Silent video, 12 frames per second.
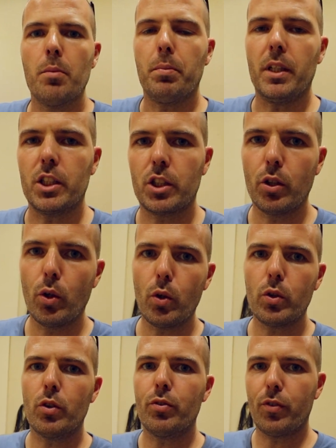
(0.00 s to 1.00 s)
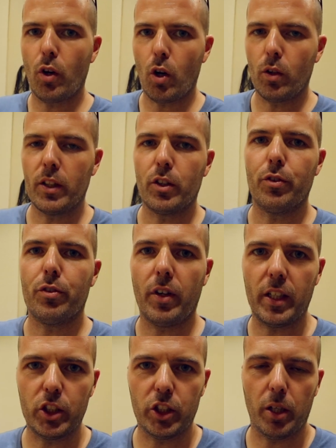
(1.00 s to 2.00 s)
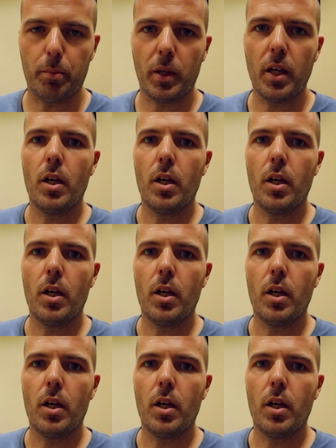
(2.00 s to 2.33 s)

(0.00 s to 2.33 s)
"Be slow to fall into friendship,